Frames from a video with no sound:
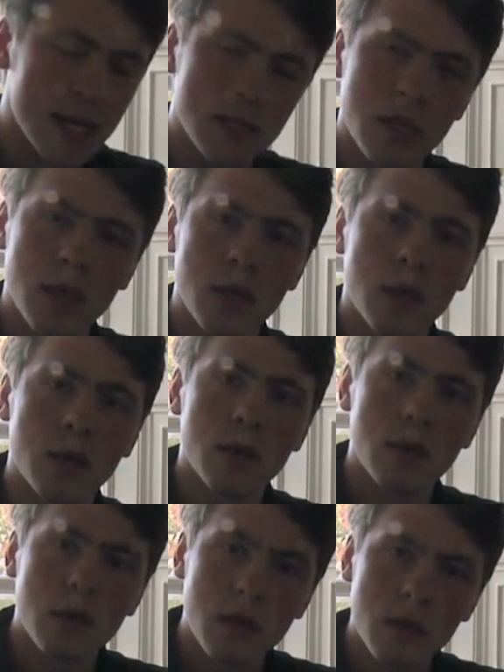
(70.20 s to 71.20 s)
as
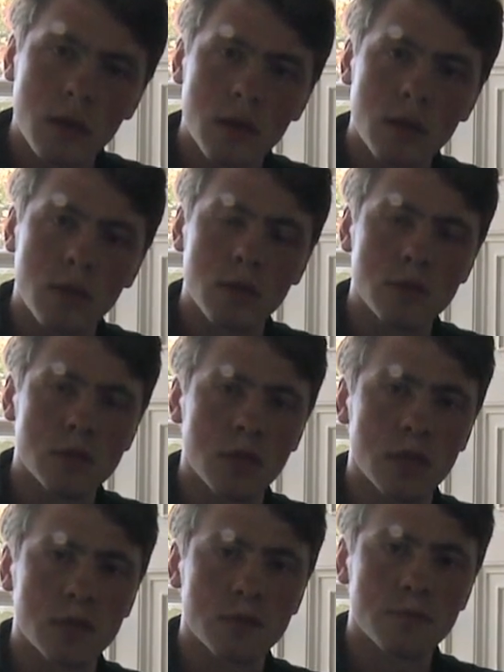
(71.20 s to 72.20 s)
those
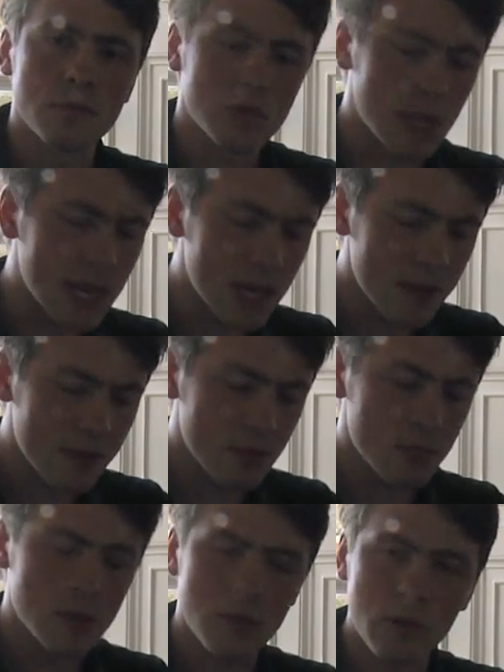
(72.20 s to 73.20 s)
things: to live,
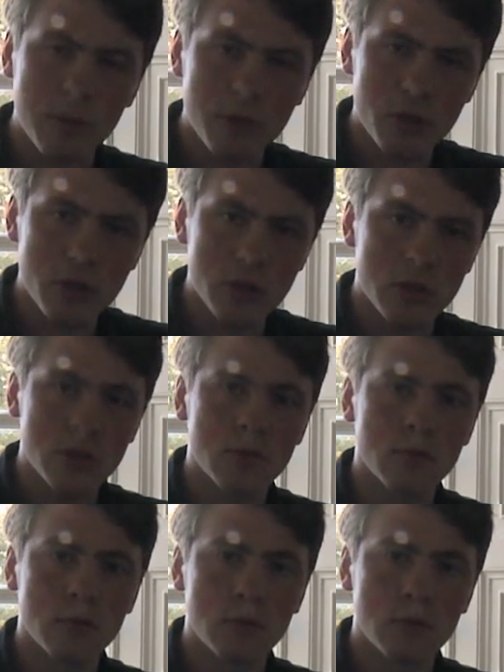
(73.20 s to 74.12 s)
to reproduce,